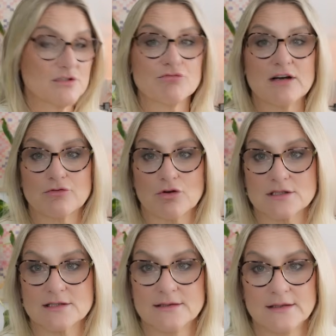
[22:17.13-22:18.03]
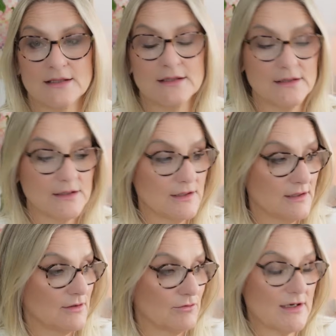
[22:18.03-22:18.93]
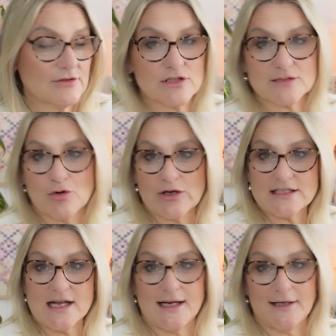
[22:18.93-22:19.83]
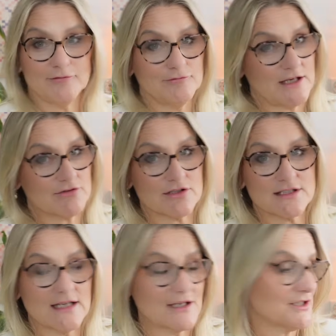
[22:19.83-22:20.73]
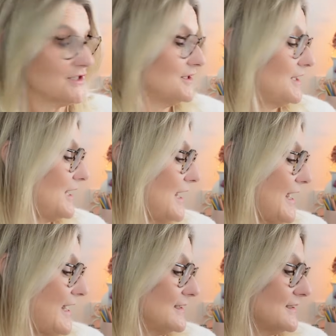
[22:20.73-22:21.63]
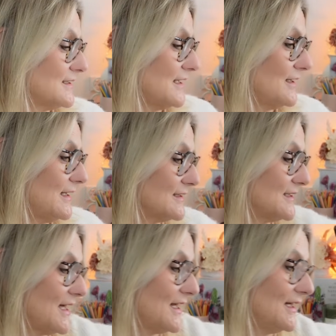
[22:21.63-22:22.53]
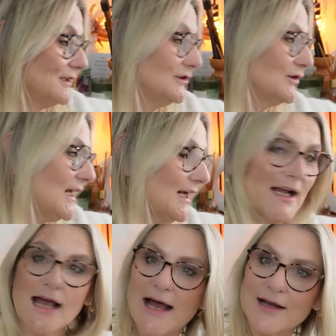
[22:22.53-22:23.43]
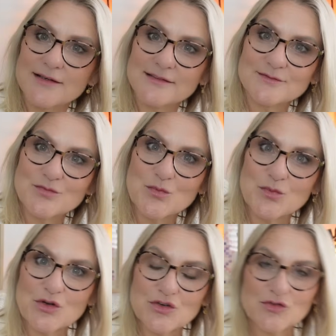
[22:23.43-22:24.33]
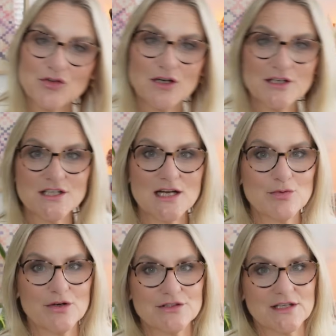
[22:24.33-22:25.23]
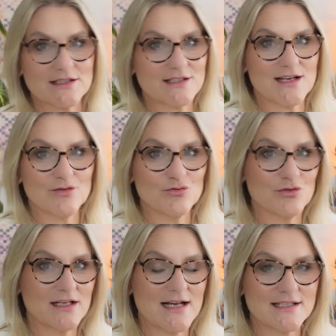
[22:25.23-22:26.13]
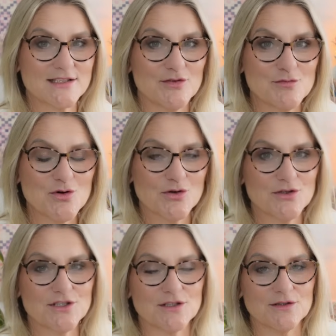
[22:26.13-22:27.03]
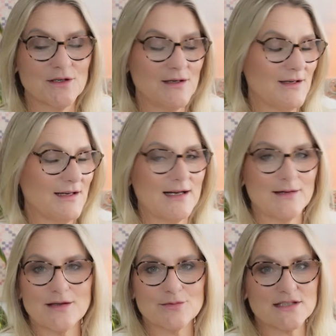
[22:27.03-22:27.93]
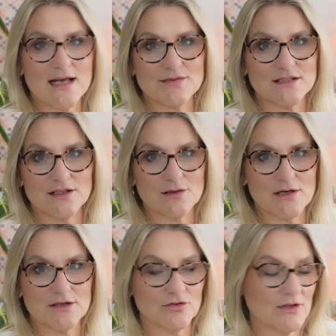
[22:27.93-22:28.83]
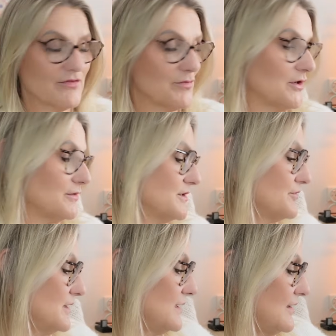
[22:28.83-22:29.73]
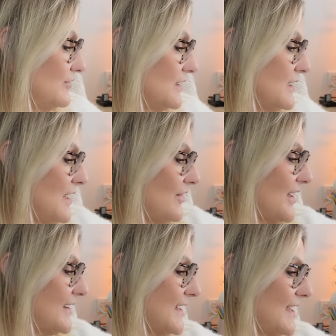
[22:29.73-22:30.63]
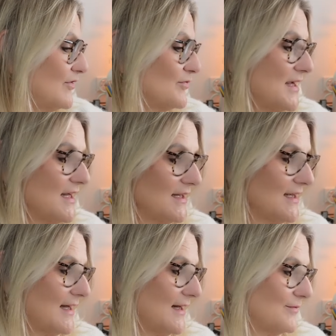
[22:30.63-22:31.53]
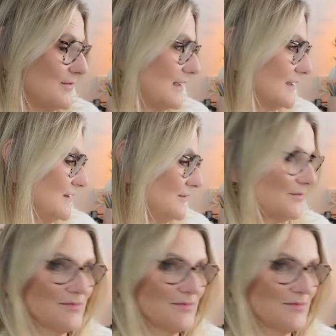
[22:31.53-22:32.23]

Red Cross. Red Cross morning tea, Red Cross lunch, and a day looking at beautiful crochet projects. Couldn't really ask for more, could you? It was absolutely wonderful. Everybody was really lovely. They gave me a little